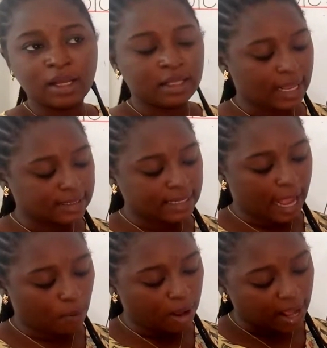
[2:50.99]
That's the
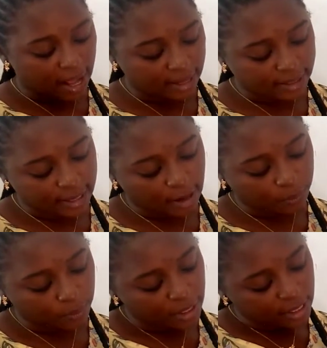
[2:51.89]
hour hand.
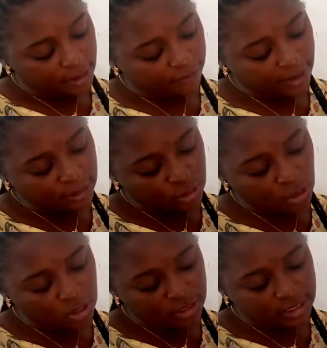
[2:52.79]
Now, if I
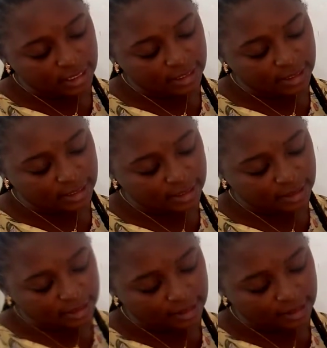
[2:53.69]
turn this